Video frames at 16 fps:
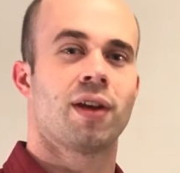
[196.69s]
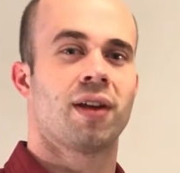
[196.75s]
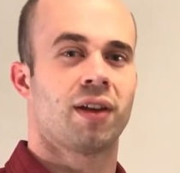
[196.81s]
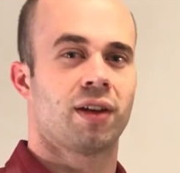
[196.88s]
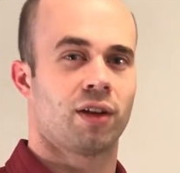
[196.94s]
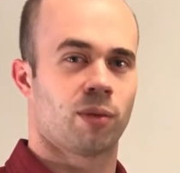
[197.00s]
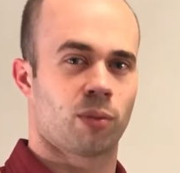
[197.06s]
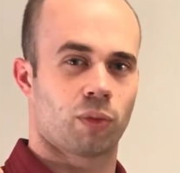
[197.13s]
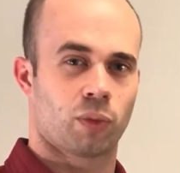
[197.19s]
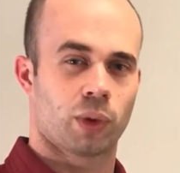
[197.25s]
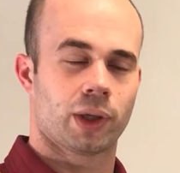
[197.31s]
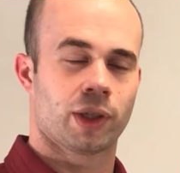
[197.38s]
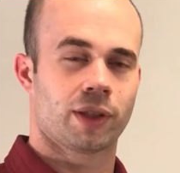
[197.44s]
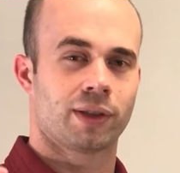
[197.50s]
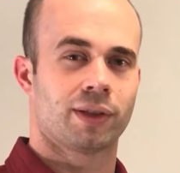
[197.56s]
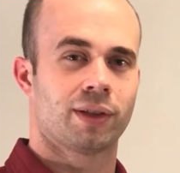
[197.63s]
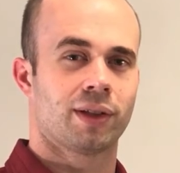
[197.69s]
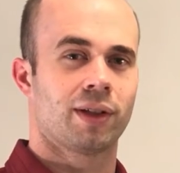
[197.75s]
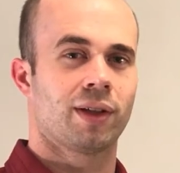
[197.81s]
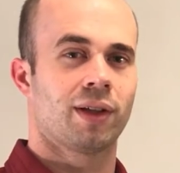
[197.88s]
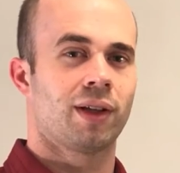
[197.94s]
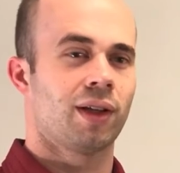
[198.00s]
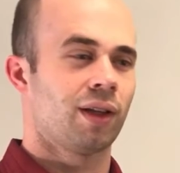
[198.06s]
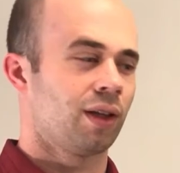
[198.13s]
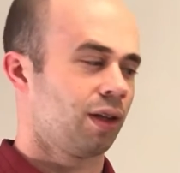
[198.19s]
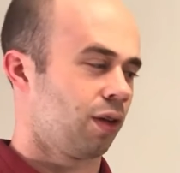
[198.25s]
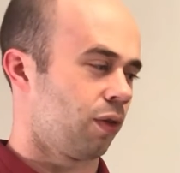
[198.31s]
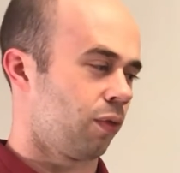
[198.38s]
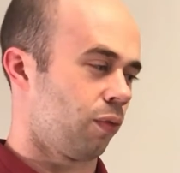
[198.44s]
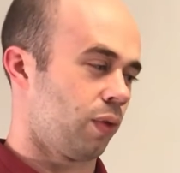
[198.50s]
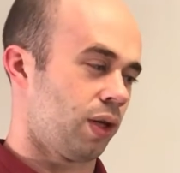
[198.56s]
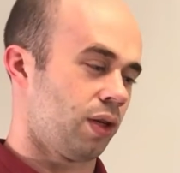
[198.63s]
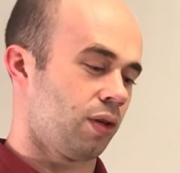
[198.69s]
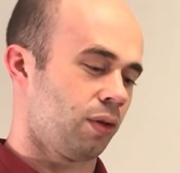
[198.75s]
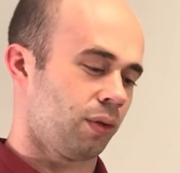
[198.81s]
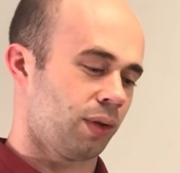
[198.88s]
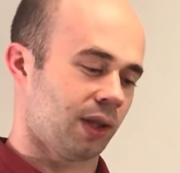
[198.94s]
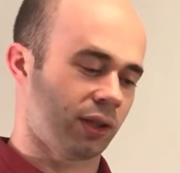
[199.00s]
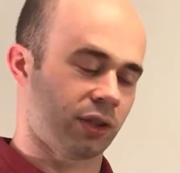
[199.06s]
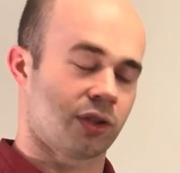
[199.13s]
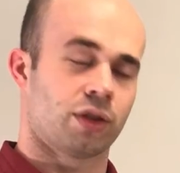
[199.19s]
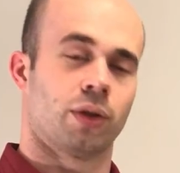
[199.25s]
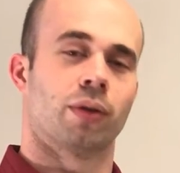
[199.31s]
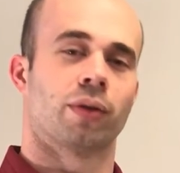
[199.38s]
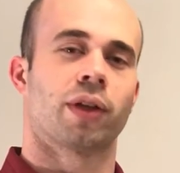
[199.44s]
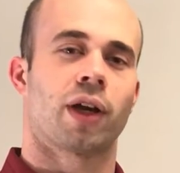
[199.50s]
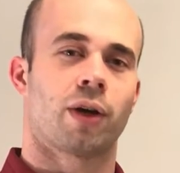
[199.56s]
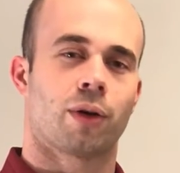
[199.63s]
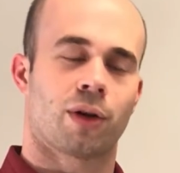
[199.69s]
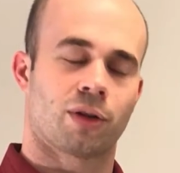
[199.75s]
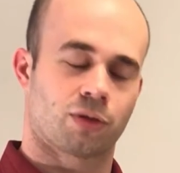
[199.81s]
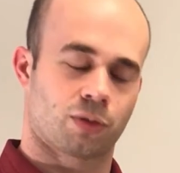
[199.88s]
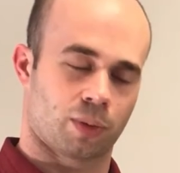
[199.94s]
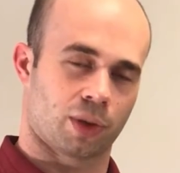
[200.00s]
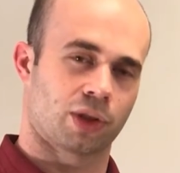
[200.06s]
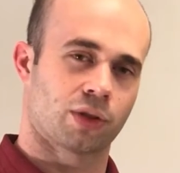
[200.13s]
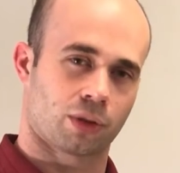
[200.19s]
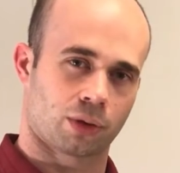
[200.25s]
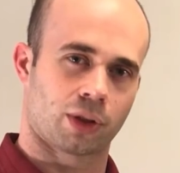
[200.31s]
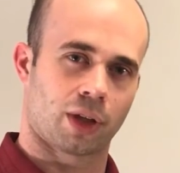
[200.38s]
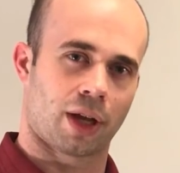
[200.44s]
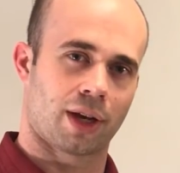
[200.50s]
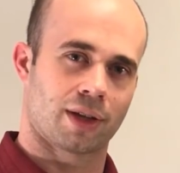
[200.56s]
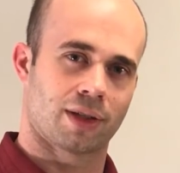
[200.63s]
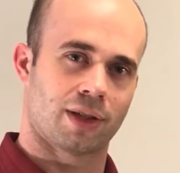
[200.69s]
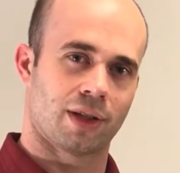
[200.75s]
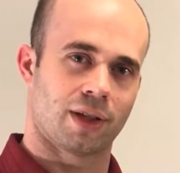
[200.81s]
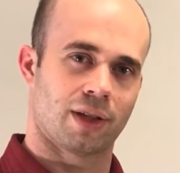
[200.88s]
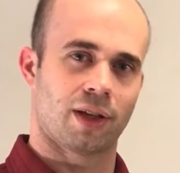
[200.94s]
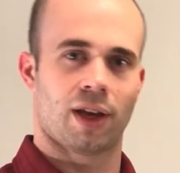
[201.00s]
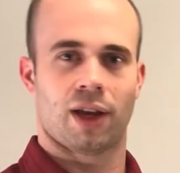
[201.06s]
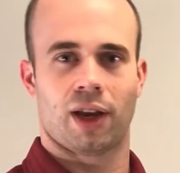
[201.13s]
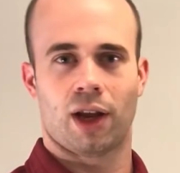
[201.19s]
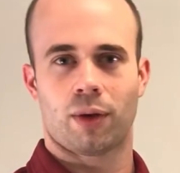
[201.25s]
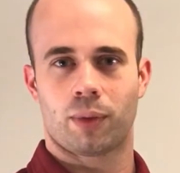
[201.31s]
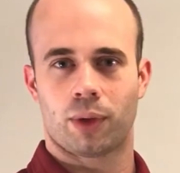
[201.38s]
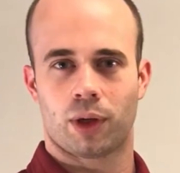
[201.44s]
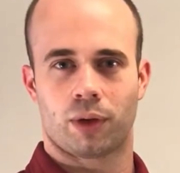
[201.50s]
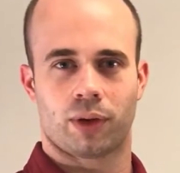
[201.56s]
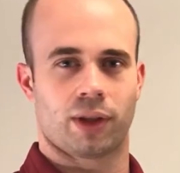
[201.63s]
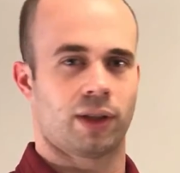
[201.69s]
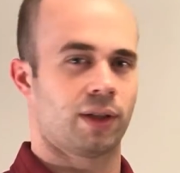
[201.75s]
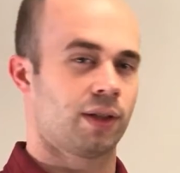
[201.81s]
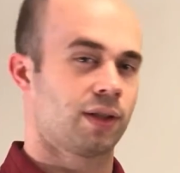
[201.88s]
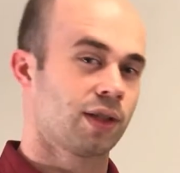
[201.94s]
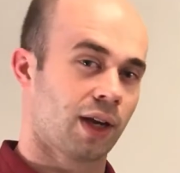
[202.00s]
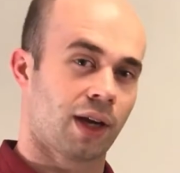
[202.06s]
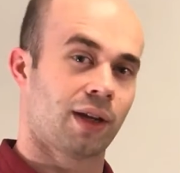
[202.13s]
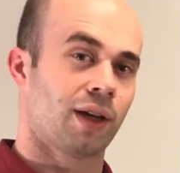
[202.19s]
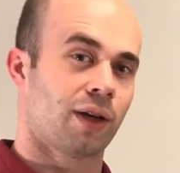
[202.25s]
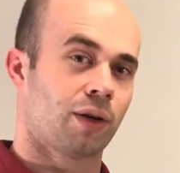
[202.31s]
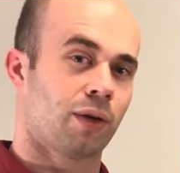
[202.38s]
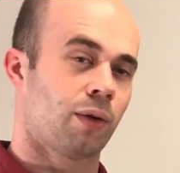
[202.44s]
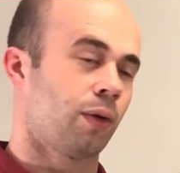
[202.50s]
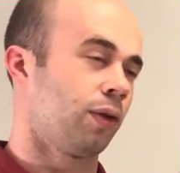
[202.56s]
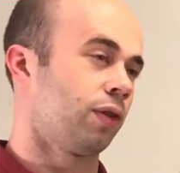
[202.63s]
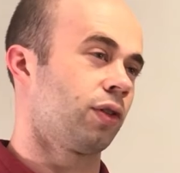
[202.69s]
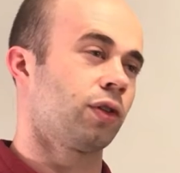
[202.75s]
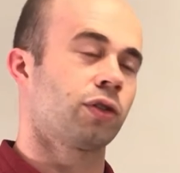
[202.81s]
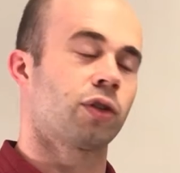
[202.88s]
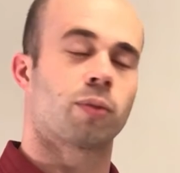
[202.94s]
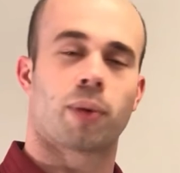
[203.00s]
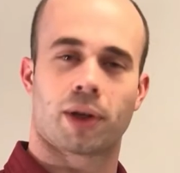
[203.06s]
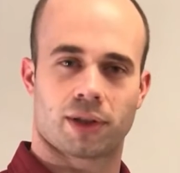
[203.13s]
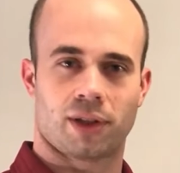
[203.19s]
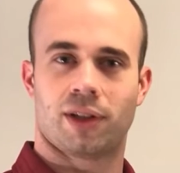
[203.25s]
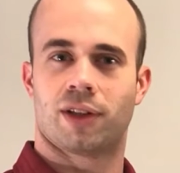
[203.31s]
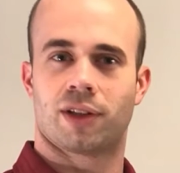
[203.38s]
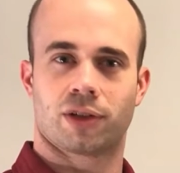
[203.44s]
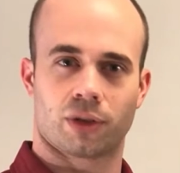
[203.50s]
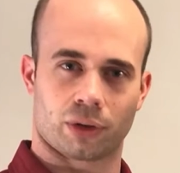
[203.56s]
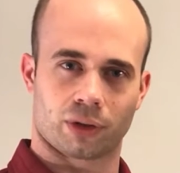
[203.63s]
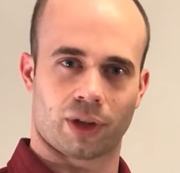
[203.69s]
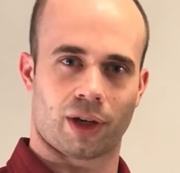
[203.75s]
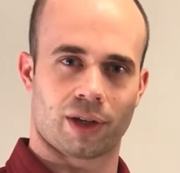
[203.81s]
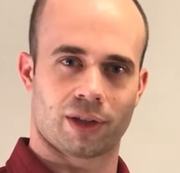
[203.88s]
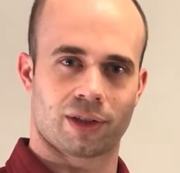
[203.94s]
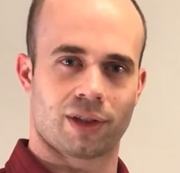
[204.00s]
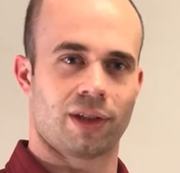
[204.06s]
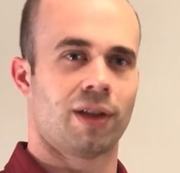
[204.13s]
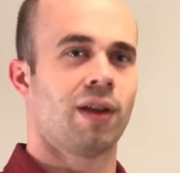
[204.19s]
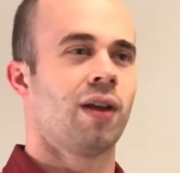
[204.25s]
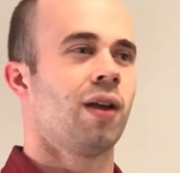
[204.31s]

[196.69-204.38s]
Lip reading: Number one, we know that the Shou Dao comes from the Song Dynasty, and now we know that the Cai Dao is also present in the Song Dynasty,